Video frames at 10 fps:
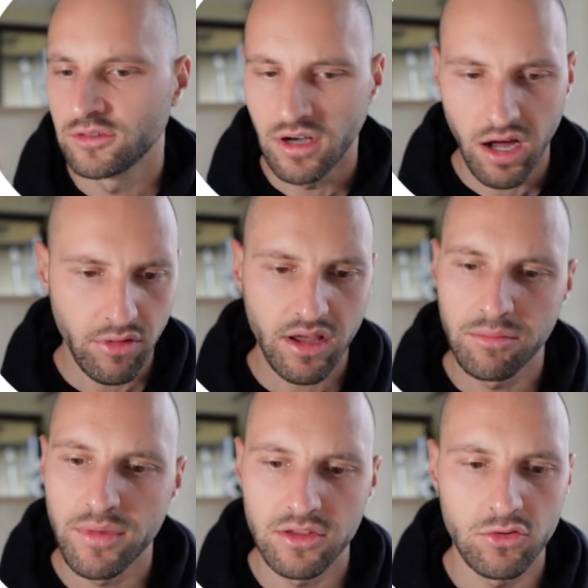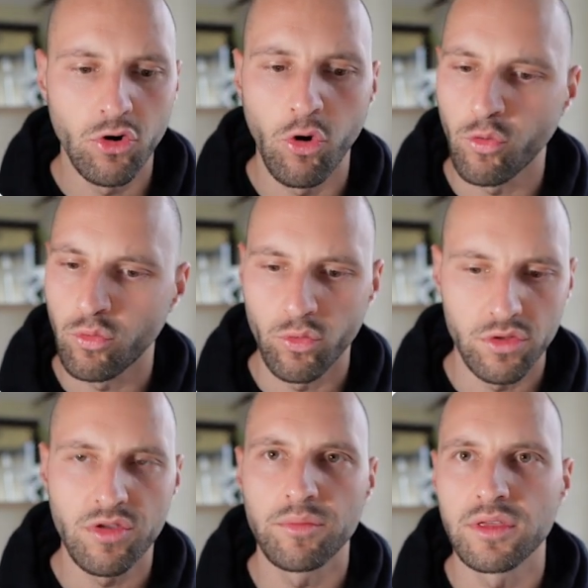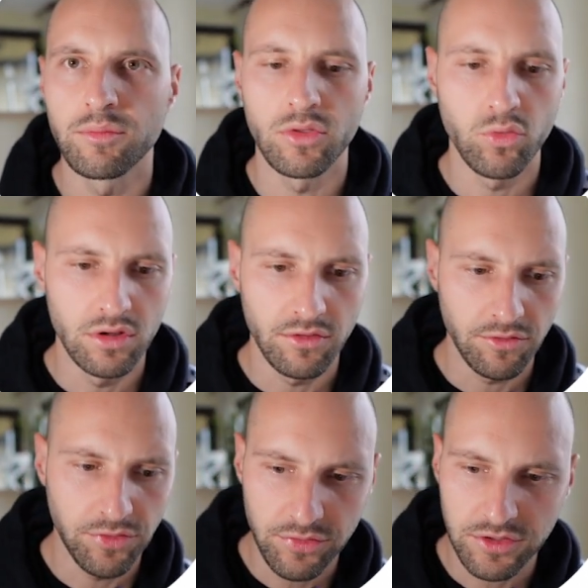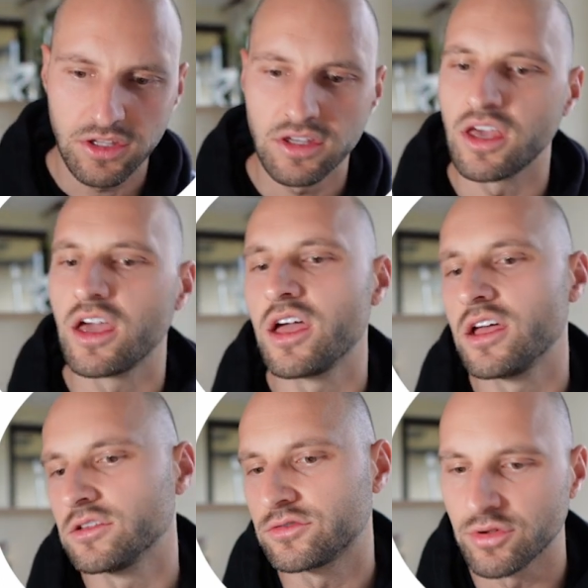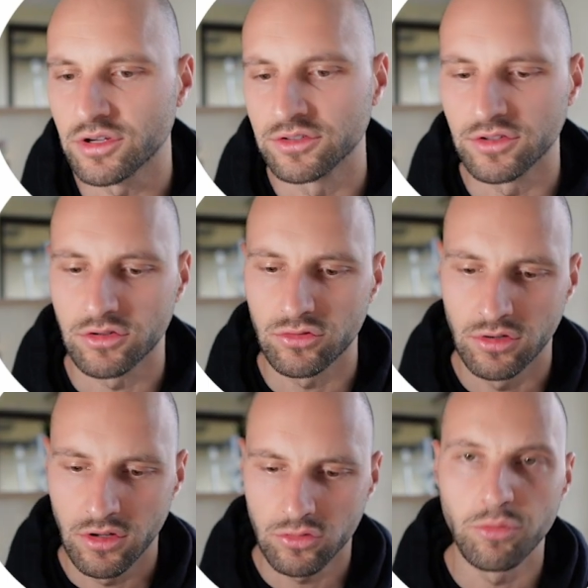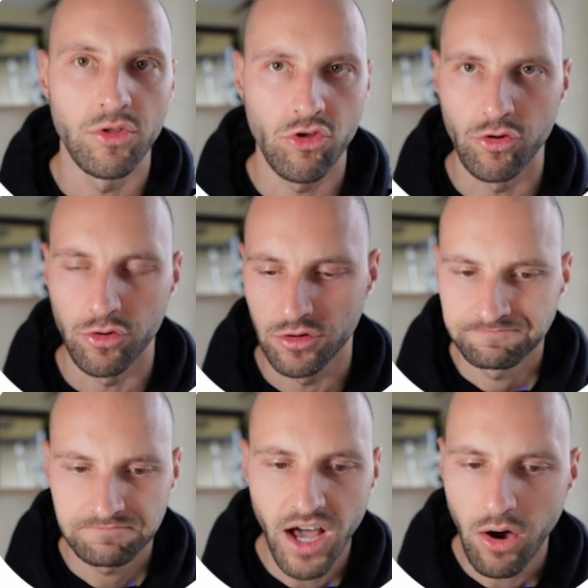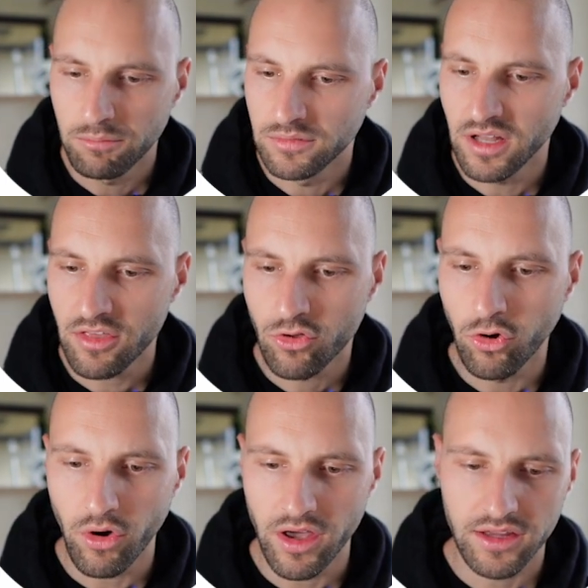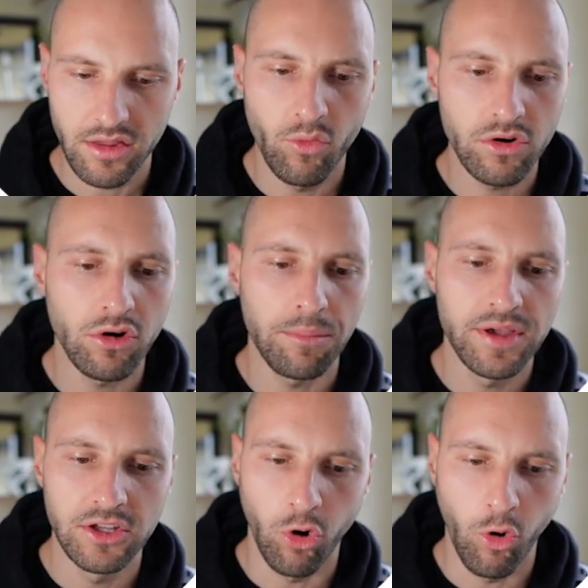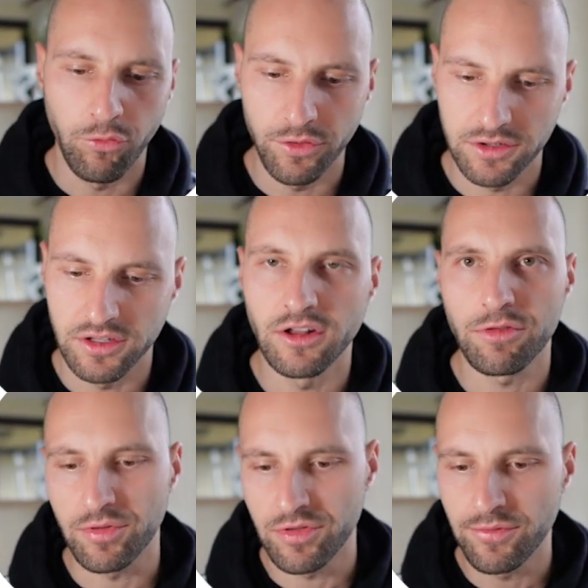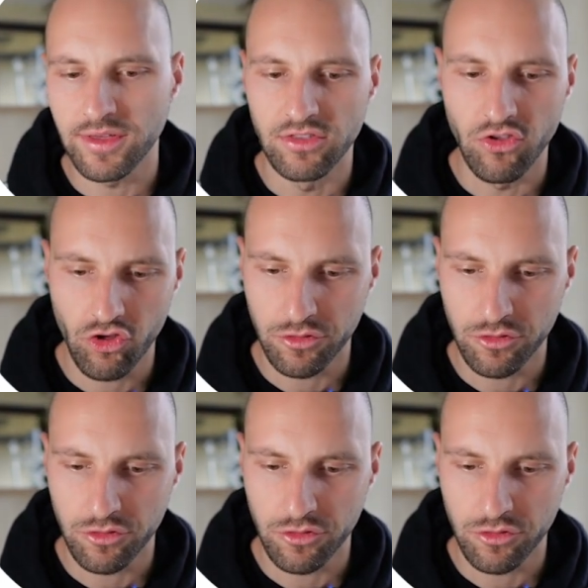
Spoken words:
I recommend you go with something between 50 and 300 to be sure. Now, let's go ahead and we're gonna pick an offer in a specific niche.